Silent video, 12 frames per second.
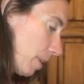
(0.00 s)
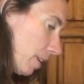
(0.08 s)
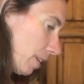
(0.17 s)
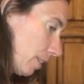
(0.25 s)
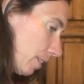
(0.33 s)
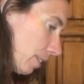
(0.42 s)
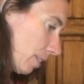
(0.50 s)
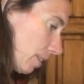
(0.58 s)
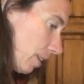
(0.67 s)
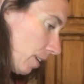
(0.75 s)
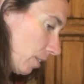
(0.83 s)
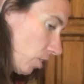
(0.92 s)
mean,
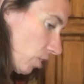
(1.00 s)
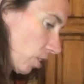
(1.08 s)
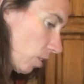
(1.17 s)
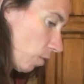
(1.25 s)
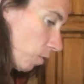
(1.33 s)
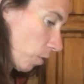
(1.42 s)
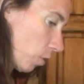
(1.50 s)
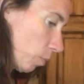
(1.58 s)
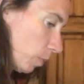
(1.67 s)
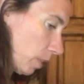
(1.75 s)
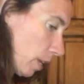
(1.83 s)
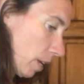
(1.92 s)
it just
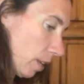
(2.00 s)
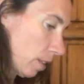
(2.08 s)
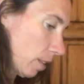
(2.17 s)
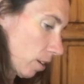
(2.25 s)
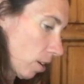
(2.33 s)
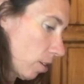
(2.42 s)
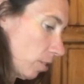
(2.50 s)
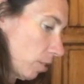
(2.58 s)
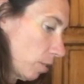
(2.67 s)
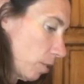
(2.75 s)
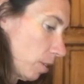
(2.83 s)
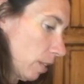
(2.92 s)
confirms that the cards
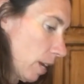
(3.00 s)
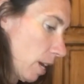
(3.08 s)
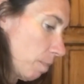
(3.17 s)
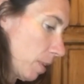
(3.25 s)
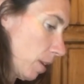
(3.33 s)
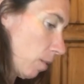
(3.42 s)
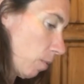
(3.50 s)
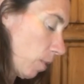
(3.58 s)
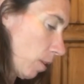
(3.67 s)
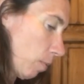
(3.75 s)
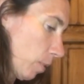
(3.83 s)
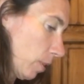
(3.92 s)
are in alignment
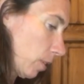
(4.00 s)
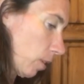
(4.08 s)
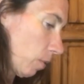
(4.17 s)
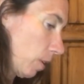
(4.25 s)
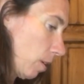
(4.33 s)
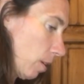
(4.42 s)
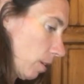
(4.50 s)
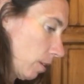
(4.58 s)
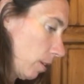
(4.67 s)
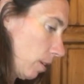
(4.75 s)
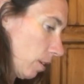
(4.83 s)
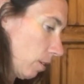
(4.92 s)
with what's going on.
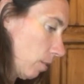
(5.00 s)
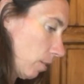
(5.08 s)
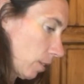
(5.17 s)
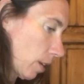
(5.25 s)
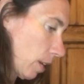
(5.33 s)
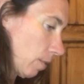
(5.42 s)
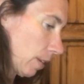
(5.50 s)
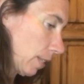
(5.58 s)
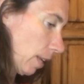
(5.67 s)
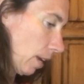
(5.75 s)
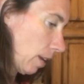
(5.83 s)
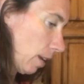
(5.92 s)
You know, it's kind of
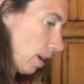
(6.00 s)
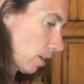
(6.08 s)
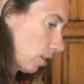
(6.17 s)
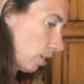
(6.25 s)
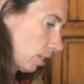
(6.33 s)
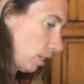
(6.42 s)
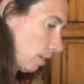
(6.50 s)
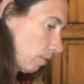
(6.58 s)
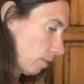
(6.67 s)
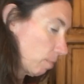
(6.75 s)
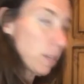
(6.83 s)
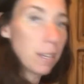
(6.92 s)
exciting actually
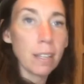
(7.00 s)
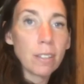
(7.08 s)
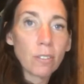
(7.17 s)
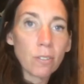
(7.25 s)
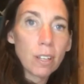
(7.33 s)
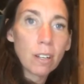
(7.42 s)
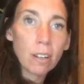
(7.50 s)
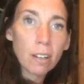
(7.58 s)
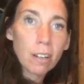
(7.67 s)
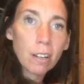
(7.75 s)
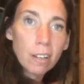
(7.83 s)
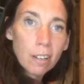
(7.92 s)
for me as a
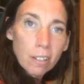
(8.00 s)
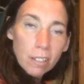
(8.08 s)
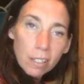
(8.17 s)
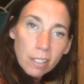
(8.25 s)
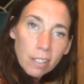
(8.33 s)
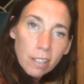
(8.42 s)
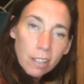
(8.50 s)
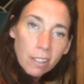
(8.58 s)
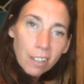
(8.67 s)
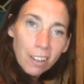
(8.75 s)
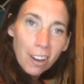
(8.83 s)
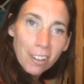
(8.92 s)
reader to see
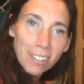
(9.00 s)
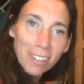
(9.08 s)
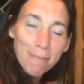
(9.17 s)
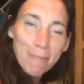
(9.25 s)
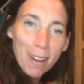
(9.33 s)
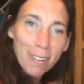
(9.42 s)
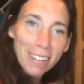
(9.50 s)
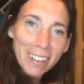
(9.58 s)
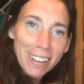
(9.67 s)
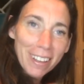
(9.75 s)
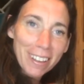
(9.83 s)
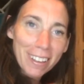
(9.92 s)
the cards come out
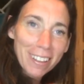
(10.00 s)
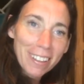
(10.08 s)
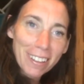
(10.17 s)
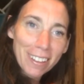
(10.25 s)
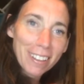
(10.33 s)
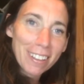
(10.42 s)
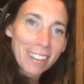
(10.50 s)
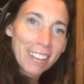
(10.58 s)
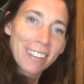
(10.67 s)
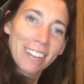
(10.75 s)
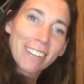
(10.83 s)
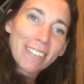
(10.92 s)
like
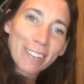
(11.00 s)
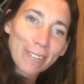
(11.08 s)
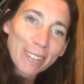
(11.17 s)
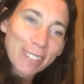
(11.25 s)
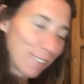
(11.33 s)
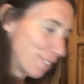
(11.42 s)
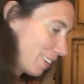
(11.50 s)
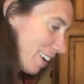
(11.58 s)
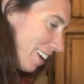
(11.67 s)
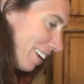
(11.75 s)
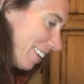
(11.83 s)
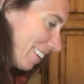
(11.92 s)
with what's going
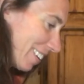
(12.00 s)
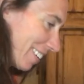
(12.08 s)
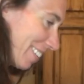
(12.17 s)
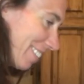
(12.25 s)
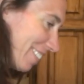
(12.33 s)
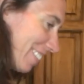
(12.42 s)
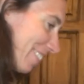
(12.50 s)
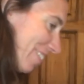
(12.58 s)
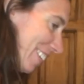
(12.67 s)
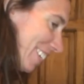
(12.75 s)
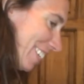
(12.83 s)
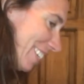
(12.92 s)
on. I don't know. It's
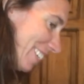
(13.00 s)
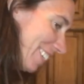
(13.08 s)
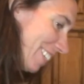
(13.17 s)
fun.